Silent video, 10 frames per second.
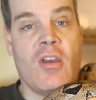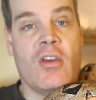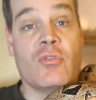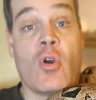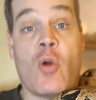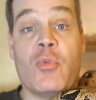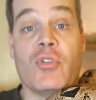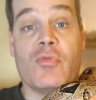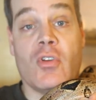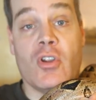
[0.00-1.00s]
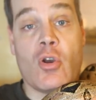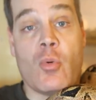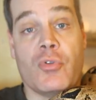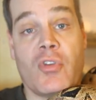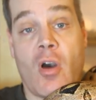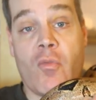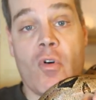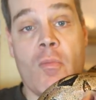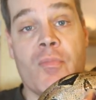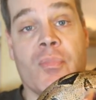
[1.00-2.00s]
So I hope this video was
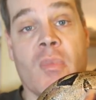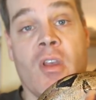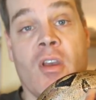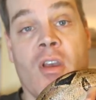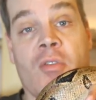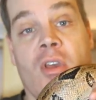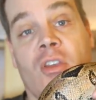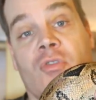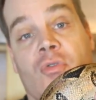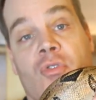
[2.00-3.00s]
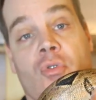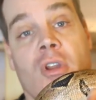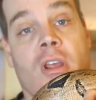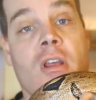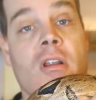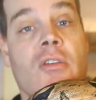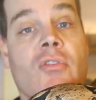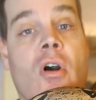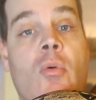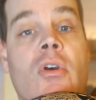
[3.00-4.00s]
helpful. Thanks for tuning in. As
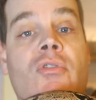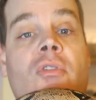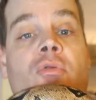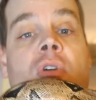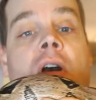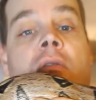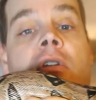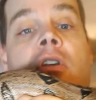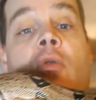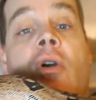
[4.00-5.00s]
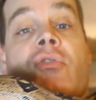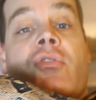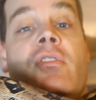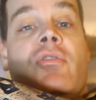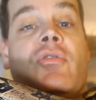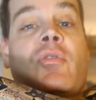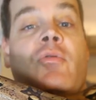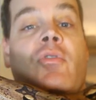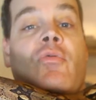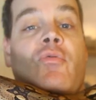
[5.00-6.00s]
always, if you have any questions,
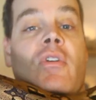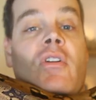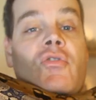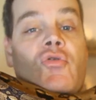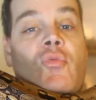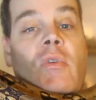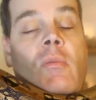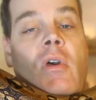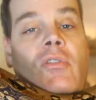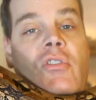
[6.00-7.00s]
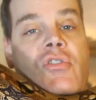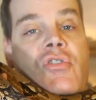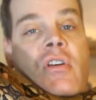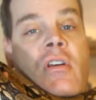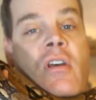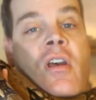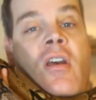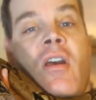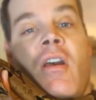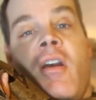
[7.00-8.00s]
feel free to shoot me a message.
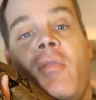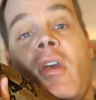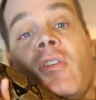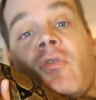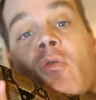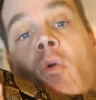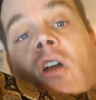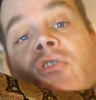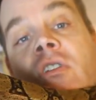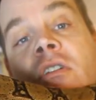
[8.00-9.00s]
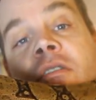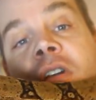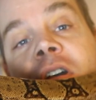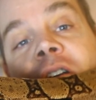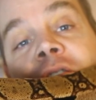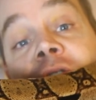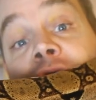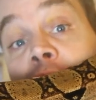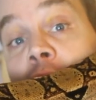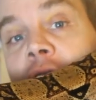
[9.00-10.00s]
Thanks for watching and
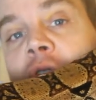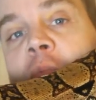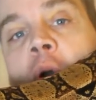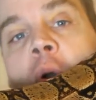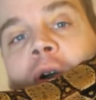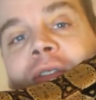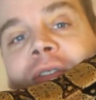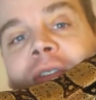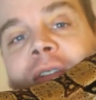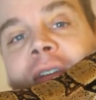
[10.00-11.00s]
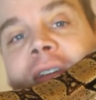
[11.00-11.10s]
enjoy your boas.